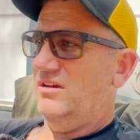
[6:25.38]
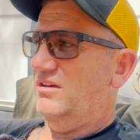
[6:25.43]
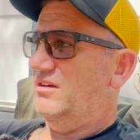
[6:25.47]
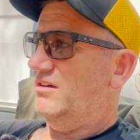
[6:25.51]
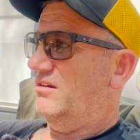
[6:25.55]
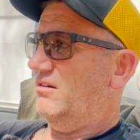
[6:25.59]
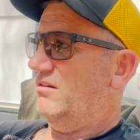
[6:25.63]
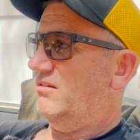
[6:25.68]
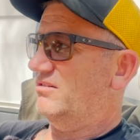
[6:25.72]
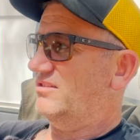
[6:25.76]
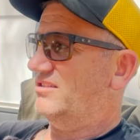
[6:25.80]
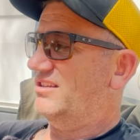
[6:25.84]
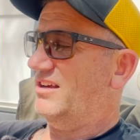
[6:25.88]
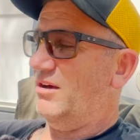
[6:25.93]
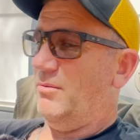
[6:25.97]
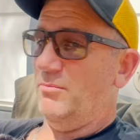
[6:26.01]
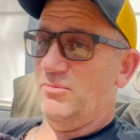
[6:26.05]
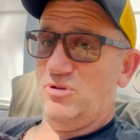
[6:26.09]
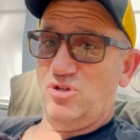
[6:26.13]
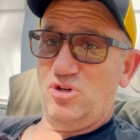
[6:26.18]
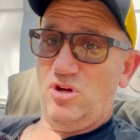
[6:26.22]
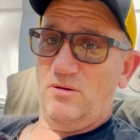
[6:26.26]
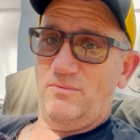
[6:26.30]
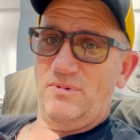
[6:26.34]
But I'm
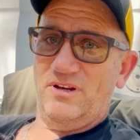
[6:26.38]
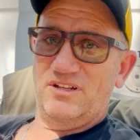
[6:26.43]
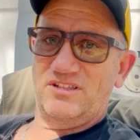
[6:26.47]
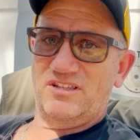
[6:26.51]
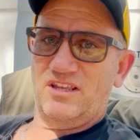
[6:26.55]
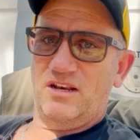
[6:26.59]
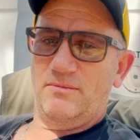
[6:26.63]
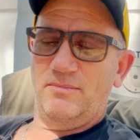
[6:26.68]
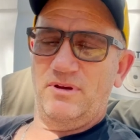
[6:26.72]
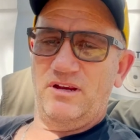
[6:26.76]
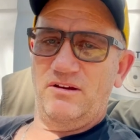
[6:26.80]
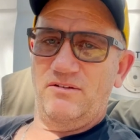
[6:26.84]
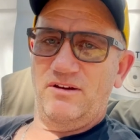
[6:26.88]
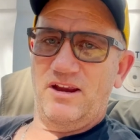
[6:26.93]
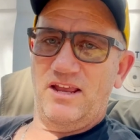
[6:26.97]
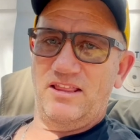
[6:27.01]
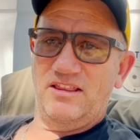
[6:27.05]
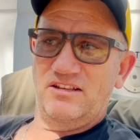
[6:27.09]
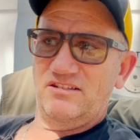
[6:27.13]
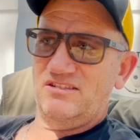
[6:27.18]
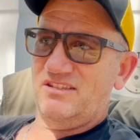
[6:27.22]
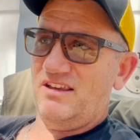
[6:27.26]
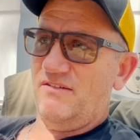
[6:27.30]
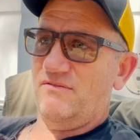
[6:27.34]
assuming it's going to be around the
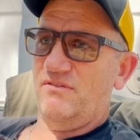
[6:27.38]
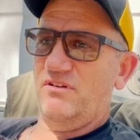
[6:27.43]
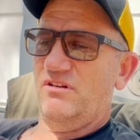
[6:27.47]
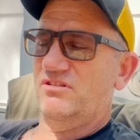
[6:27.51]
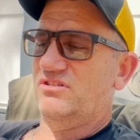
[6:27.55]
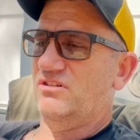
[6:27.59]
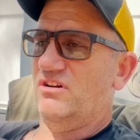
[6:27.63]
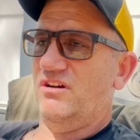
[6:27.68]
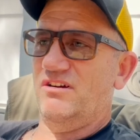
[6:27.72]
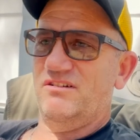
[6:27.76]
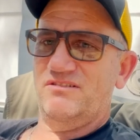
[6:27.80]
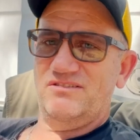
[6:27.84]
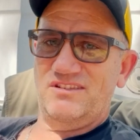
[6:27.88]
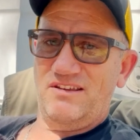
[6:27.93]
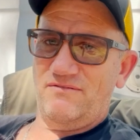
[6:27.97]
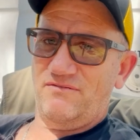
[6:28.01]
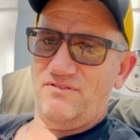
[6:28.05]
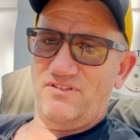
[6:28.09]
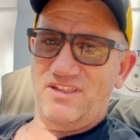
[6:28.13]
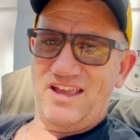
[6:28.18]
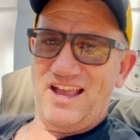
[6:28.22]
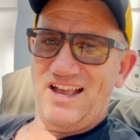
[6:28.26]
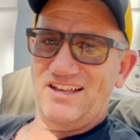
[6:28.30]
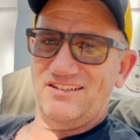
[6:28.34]

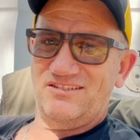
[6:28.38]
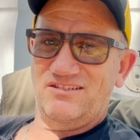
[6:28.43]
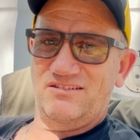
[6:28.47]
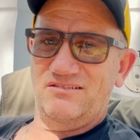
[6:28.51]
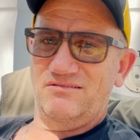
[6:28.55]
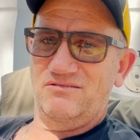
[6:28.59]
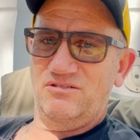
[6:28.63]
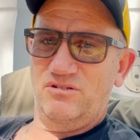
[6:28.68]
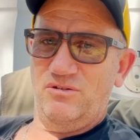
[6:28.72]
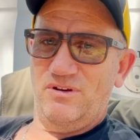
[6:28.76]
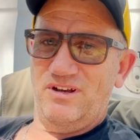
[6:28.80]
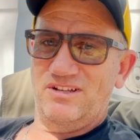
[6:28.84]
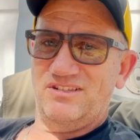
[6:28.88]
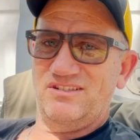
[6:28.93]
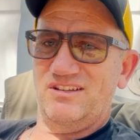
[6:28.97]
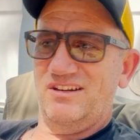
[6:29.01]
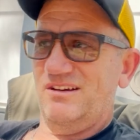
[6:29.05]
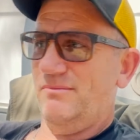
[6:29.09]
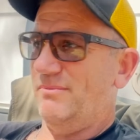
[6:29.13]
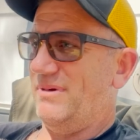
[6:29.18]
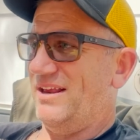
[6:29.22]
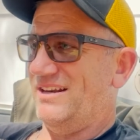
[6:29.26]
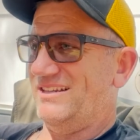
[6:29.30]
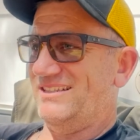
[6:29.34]
7,000 US and
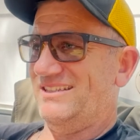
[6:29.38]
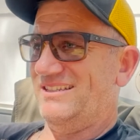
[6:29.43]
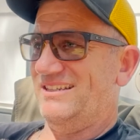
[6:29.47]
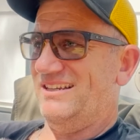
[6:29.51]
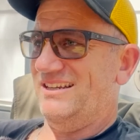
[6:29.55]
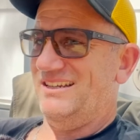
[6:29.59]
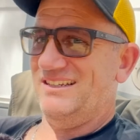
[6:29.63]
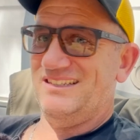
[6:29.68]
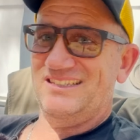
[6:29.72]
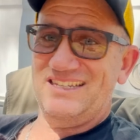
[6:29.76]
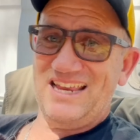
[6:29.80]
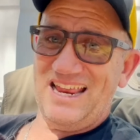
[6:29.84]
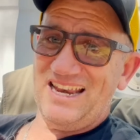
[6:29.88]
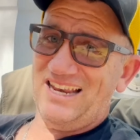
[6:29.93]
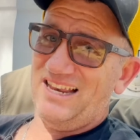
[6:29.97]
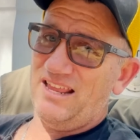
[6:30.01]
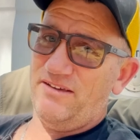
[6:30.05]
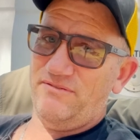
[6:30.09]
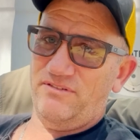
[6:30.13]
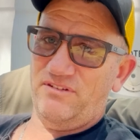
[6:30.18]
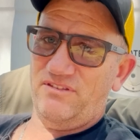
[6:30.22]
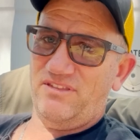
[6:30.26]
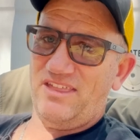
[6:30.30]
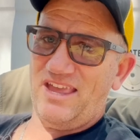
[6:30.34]
about
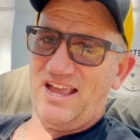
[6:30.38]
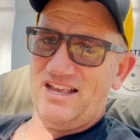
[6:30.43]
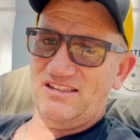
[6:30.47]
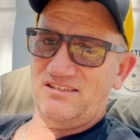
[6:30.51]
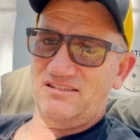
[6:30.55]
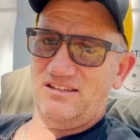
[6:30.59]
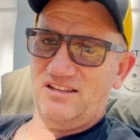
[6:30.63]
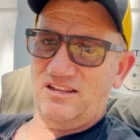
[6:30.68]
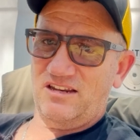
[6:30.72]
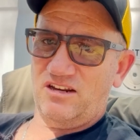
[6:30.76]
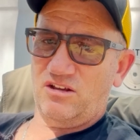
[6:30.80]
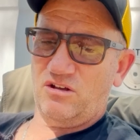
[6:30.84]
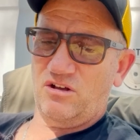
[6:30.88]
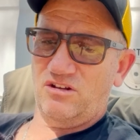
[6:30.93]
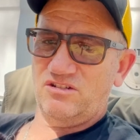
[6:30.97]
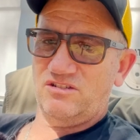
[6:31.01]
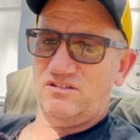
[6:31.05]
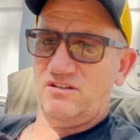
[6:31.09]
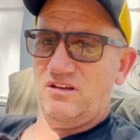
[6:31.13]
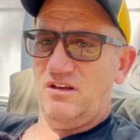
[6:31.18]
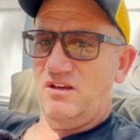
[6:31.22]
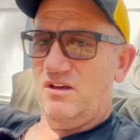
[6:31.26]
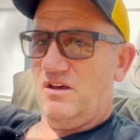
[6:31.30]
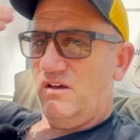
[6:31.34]
11,000 that it costs
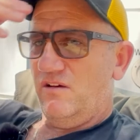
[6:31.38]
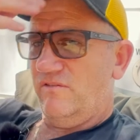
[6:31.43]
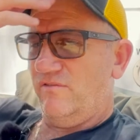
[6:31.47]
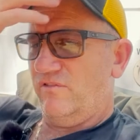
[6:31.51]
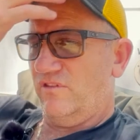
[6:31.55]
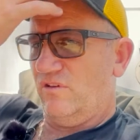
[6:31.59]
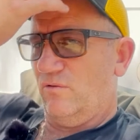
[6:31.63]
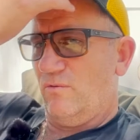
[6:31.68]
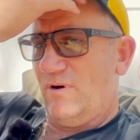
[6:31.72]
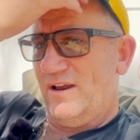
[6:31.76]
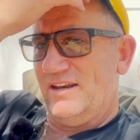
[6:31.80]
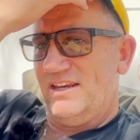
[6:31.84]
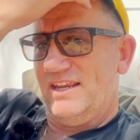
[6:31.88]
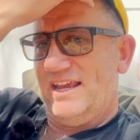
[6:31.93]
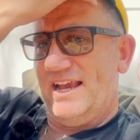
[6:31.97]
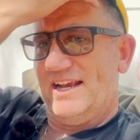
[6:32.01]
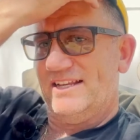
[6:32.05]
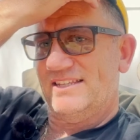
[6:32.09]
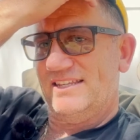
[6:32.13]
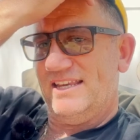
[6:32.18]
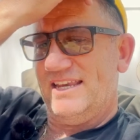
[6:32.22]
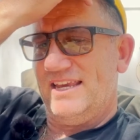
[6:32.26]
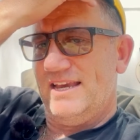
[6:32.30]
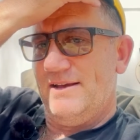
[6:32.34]
for the 1DX
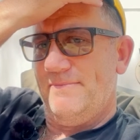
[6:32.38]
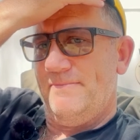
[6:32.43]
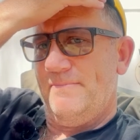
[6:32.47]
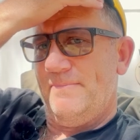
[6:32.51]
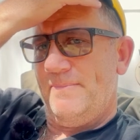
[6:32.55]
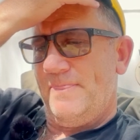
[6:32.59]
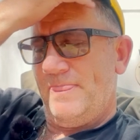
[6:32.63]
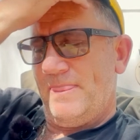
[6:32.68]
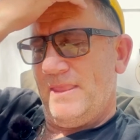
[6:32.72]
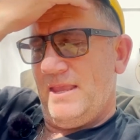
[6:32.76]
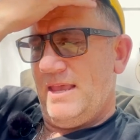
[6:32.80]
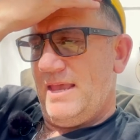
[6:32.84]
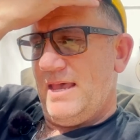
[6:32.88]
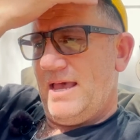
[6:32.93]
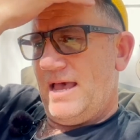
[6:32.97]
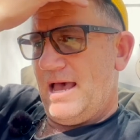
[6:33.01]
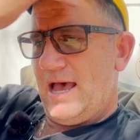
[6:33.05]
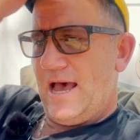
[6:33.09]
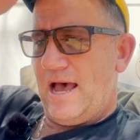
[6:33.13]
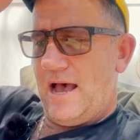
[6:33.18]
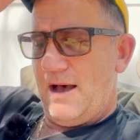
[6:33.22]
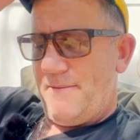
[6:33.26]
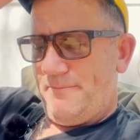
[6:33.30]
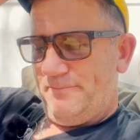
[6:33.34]
here.
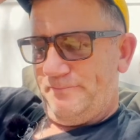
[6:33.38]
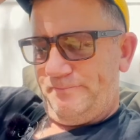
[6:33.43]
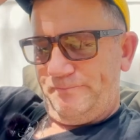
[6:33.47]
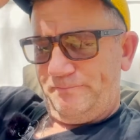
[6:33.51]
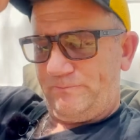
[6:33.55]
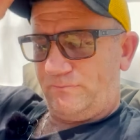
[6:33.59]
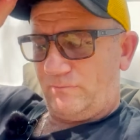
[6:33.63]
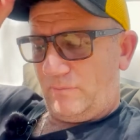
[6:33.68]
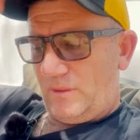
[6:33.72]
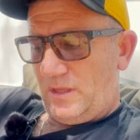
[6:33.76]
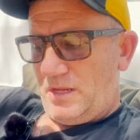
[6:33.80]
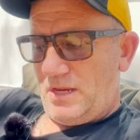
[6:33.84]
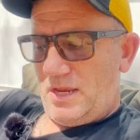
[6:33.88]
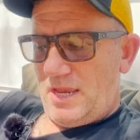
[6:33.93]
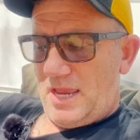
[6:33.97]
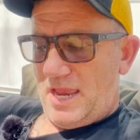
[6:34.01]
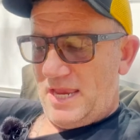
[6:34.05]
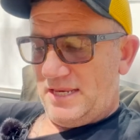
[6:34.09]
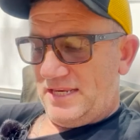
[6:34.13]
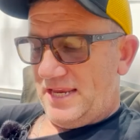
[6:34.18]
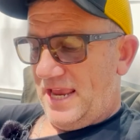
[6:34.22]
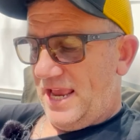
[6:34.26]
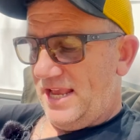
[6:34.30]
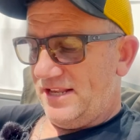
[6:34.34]
And
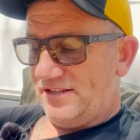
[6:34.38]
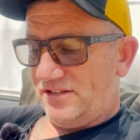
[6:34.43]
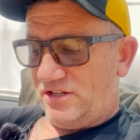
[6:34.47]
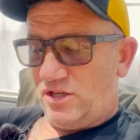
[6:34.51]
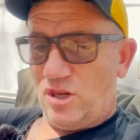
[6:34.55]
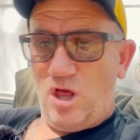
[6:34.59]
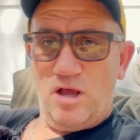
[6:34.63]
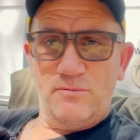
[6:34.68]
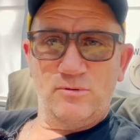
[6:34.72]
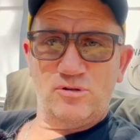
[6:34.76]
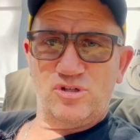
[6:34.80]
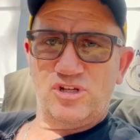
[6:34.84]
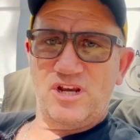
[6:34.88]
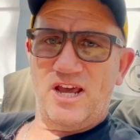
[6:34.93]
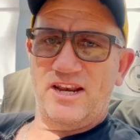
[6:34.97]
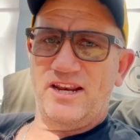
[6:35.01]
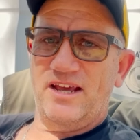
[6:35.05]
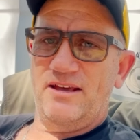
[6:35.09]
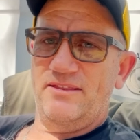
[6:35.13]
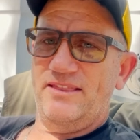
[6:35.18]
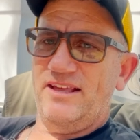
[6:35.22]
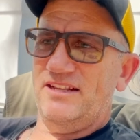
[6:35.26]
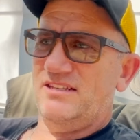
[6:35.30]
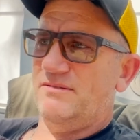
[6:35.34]
yes, global shutter.
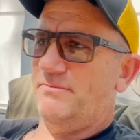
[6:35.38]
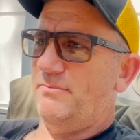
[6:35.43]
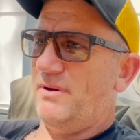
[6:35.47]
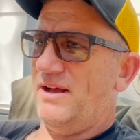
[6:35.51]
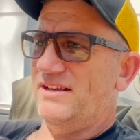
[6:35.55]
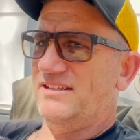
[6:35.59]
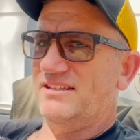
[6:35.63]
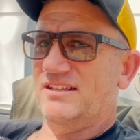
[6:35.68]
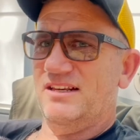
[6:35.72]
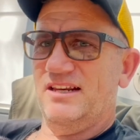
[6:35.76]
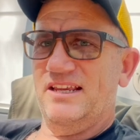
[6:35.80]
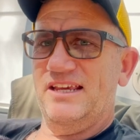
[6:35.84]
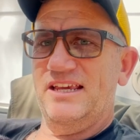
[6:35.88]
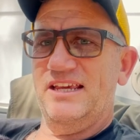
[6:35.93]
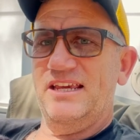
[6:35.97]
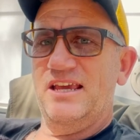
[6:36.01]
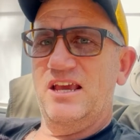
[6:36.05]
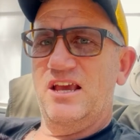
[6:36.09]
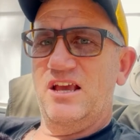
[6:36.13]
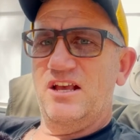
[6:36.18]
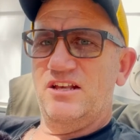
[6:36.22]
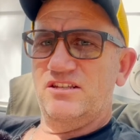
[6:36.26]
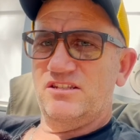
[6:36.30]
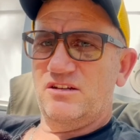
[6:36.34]
That's basically,
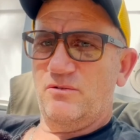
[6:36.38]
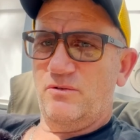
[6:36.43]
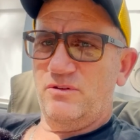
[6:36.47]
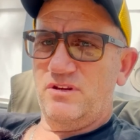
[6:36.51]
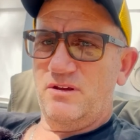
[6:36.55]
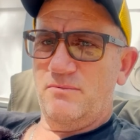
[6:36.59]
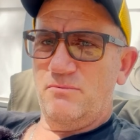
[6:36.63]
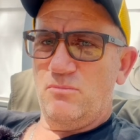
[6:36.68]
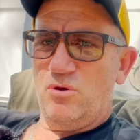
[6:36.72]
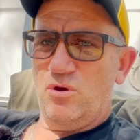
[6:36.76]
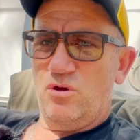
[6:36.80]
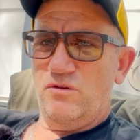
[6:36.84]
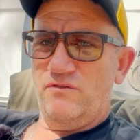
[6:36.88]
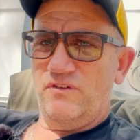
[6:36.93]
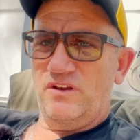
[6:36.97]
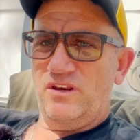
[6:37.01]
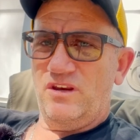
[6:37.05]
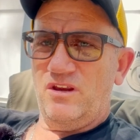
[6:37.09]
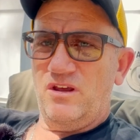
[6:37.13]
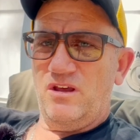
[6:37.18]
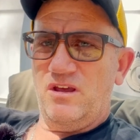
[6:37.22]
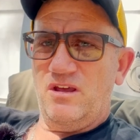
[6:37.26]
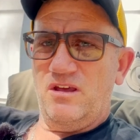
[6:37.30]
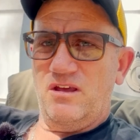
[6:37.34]
so when you move
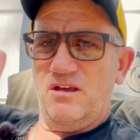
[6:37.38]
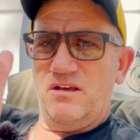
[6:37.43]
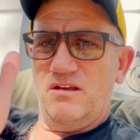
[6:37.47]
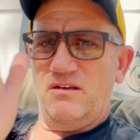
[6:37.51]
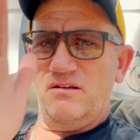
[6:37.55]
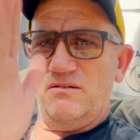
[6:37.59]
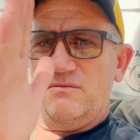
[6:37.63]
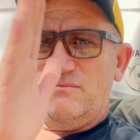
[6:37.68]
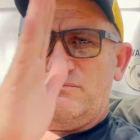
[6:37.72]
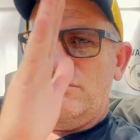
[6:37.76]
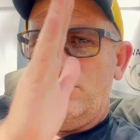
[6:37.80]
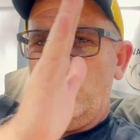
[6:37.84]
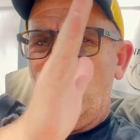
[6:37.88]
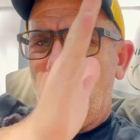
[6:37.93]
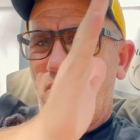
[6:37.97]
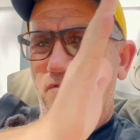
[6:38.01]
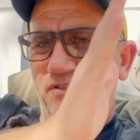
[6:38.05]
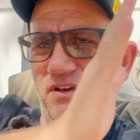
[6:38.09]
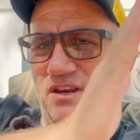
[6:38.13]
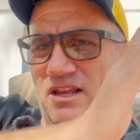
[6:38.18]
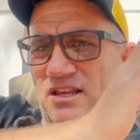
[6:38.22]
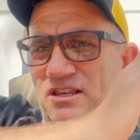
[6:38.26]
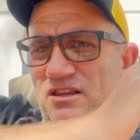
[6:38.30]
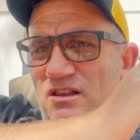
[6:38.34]
in
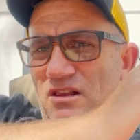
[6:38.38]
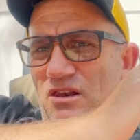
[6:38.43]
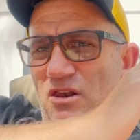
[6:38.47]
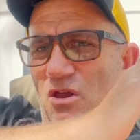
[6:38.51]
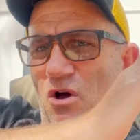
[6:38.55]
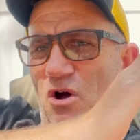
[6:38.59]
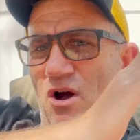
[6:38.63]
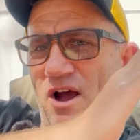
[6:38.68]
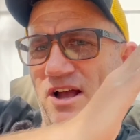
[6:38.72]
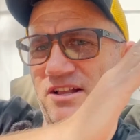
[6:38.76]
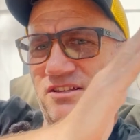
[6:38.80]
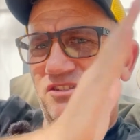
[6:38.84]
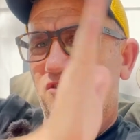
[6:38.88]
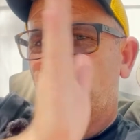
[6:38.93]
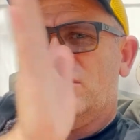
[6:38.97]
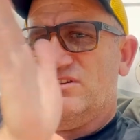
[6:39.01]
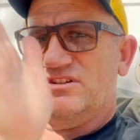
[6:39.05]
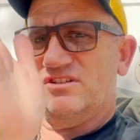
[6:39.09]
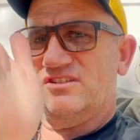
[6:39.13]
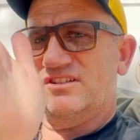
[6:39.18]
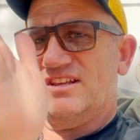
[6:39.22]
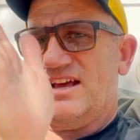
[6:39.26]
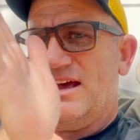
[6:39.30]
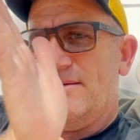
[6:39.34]
and the lines sort of
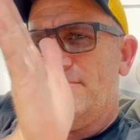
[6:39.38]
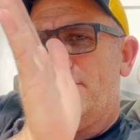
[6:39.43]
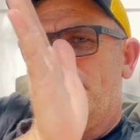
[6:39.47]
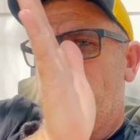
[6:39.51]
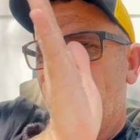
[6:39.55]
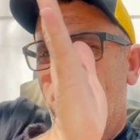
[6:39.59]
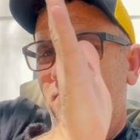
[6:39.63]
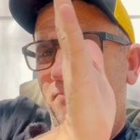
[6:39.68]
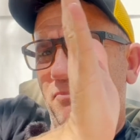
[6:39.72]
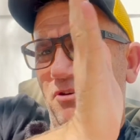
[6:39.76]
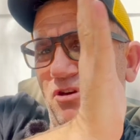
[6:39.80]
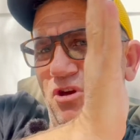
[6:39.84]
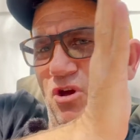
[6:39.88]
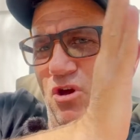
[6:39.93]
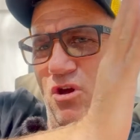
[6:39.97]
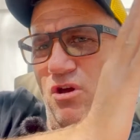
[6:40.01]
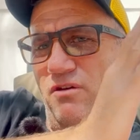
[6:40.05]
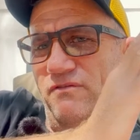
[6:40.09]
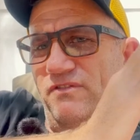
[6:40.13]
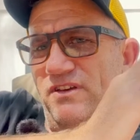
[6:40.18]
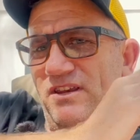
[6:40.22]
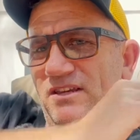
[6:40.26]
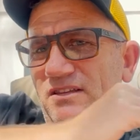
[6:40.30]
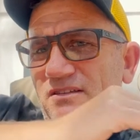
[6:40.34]
start
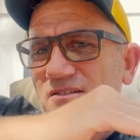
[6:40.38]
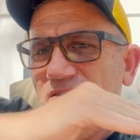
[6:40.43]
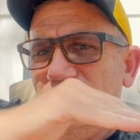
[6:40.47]
curving